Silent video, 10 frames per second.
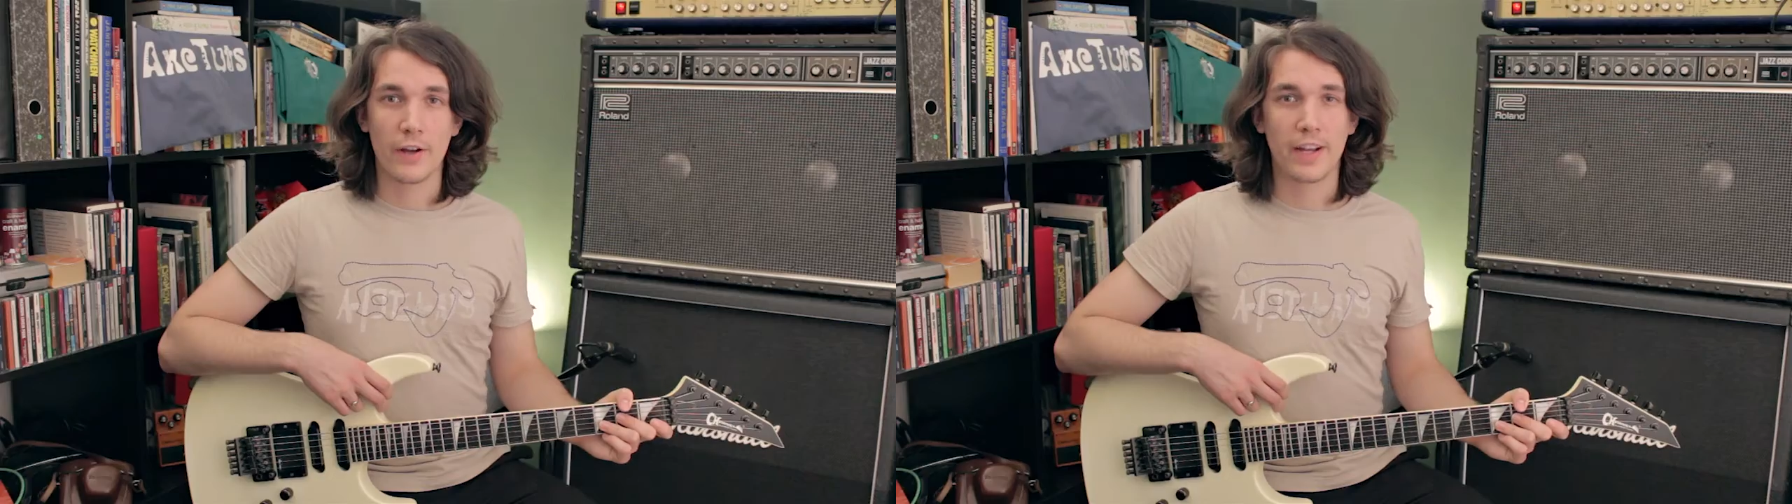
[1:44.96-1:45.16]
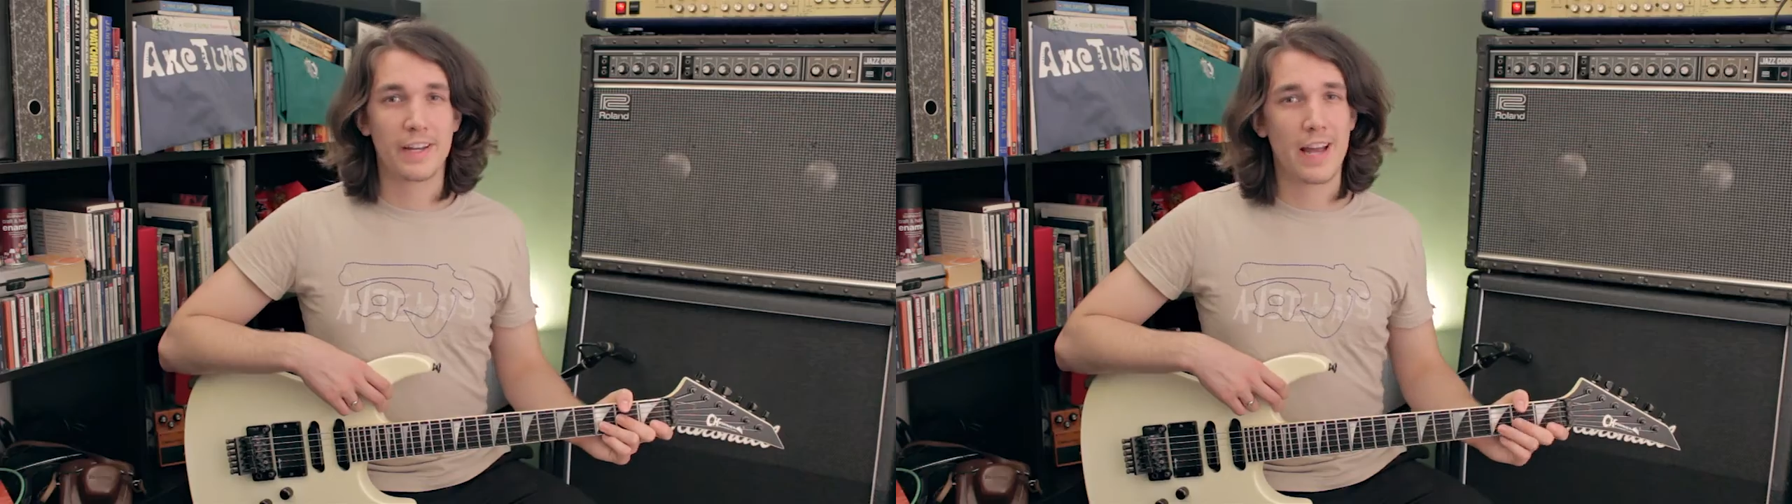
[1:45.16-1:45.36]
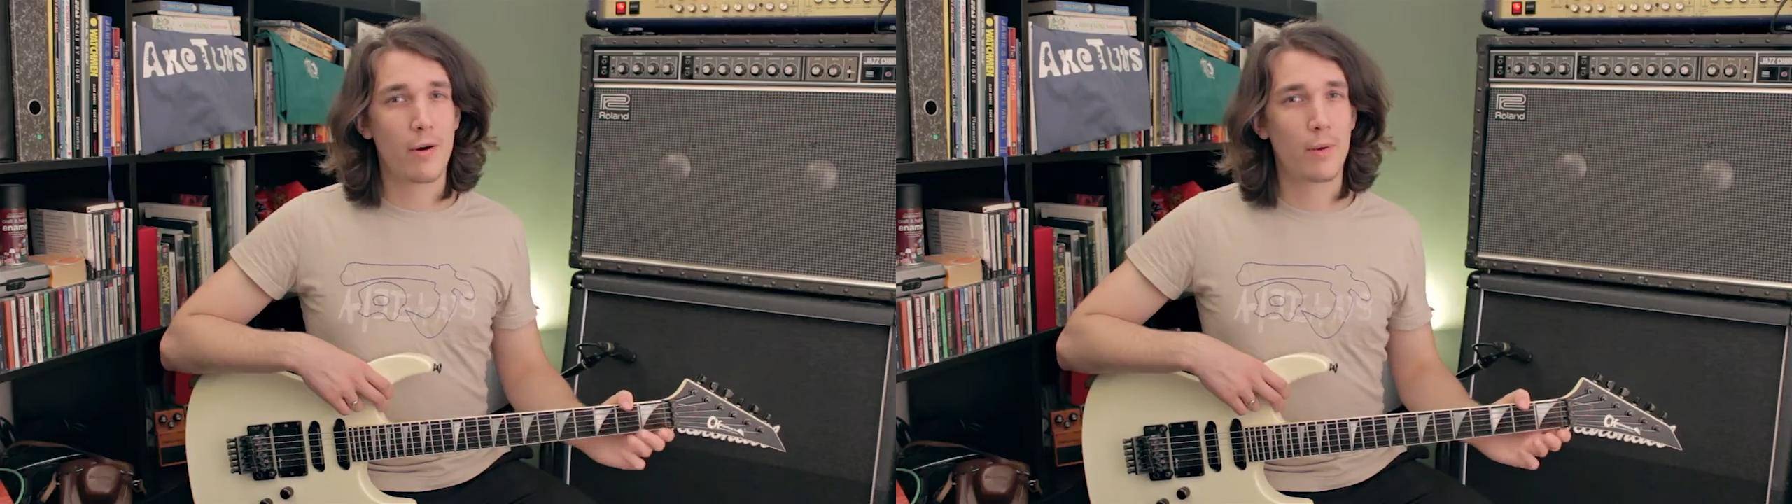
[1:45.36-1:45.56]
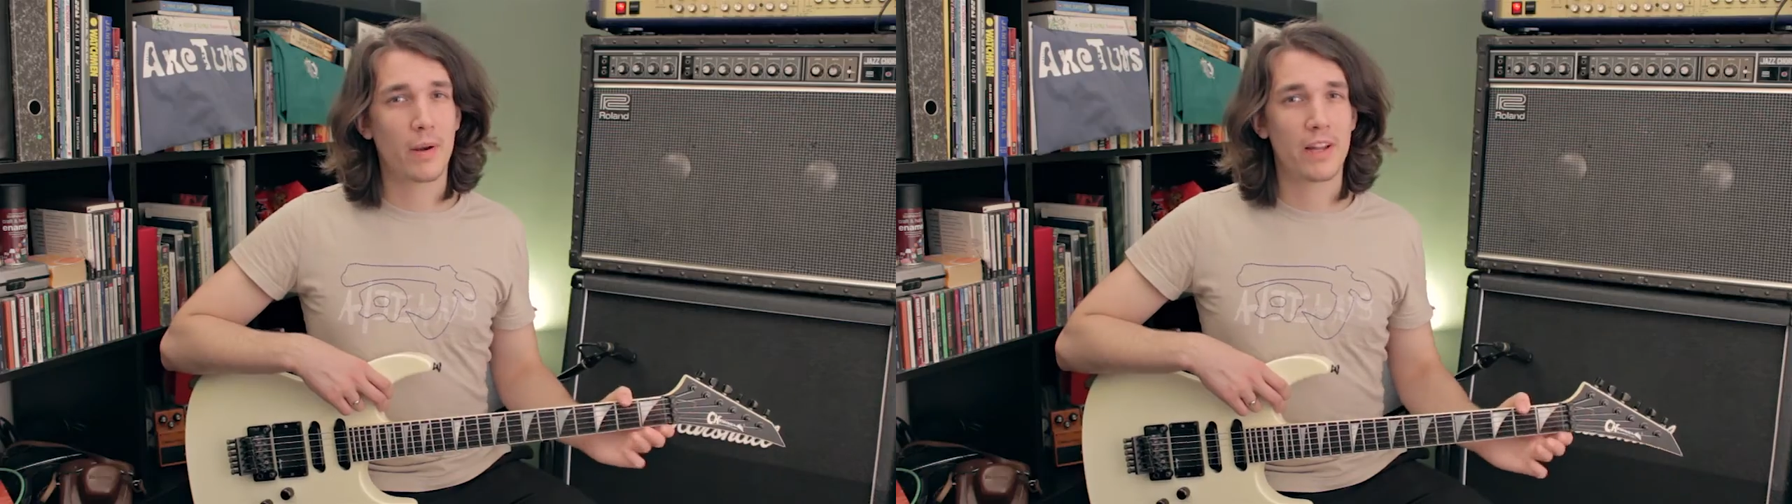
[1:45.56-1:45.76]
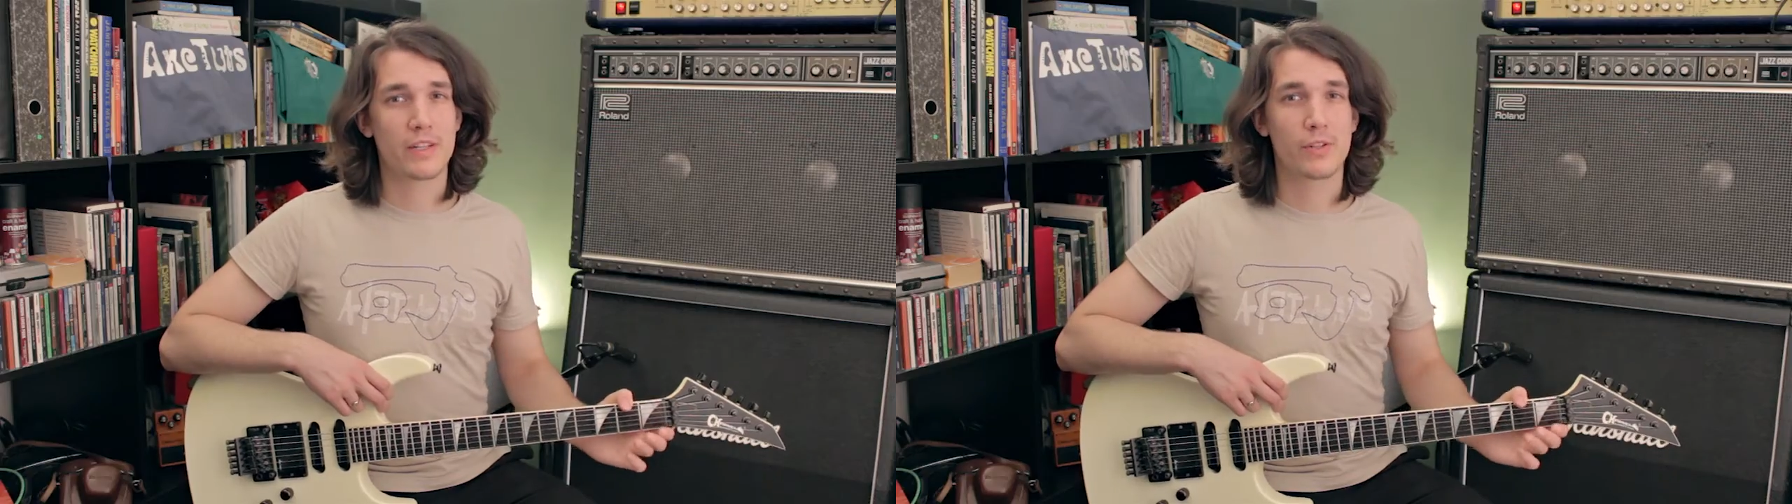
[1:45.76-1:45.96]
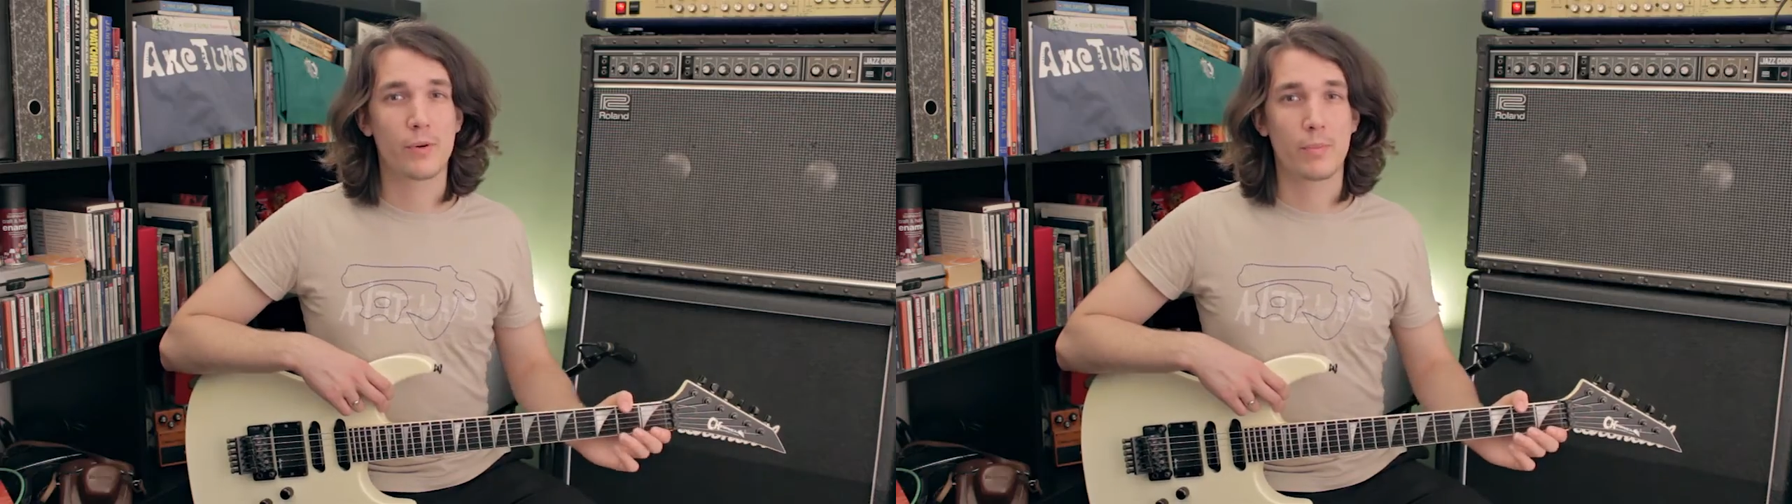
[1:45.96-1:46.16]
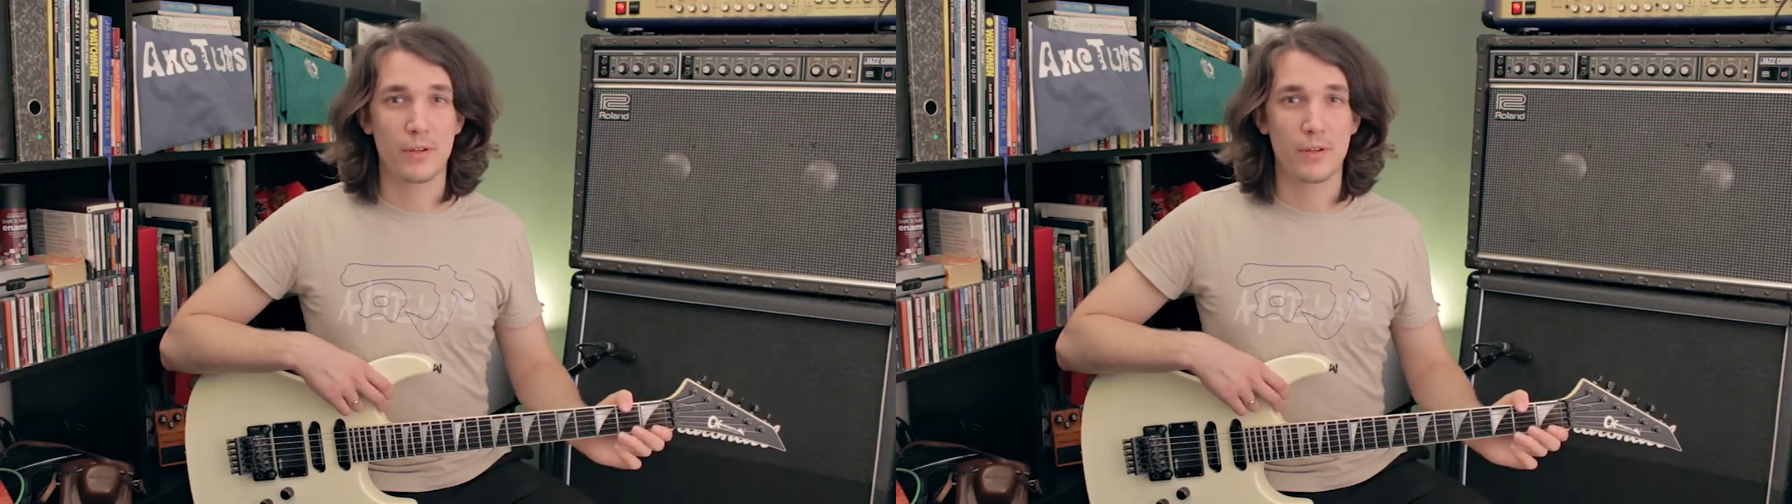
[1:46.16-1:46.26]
Okay, now I'll play a short